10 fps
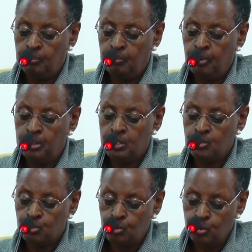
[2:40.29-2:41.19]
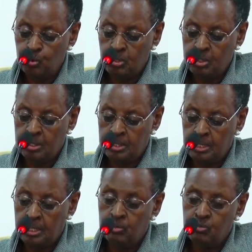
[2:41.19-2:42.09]
boarding schools, in
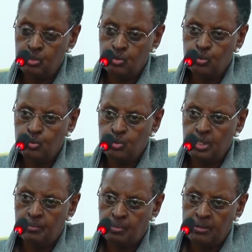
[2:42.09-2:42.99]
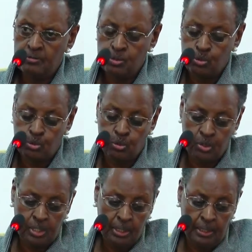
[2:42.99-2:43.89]
secondary schools and private schools,